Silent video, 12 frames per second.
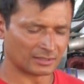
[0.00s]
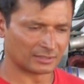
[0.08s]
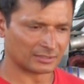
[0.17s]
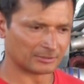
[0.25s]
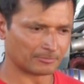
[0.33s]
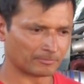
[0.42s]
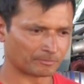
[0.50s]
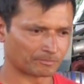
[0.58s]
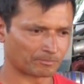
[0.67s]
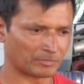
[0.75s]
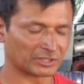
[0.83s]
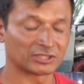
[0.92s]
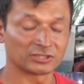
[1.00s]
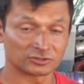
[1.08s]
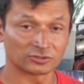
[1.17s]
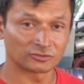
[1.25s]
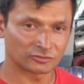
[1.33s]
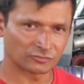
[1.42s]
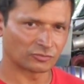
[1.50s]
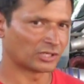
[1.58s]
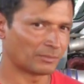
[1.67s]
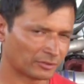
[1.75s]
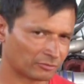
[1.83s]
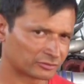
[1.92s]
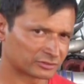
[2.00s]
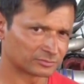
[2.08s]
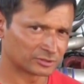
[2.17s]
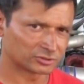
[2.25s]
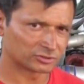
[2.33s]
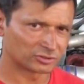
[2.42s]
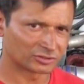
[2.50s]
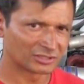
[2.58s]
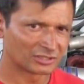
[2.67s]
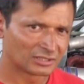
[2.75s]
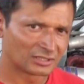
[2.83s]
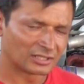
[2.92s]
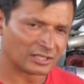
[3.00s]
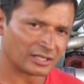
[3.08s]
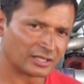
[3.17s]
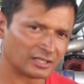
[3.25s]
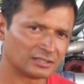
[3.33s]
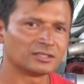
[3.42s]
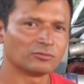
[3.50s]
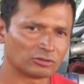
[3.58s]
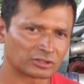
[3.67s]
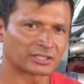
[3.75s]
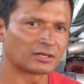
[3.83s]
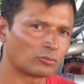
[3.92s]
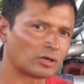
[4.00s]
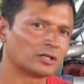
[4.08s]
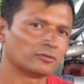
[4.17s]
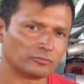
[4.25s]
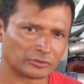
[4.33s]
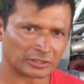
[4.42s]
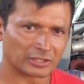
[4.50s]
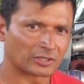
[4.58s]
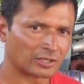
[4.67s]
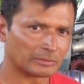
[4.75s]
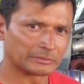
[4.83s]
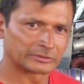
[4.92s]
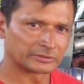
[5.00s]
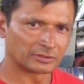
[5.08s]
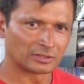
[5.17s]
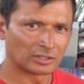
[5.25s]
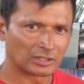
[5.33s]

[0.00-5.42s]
um, petitions for a manual transmission and it will take a while until it comes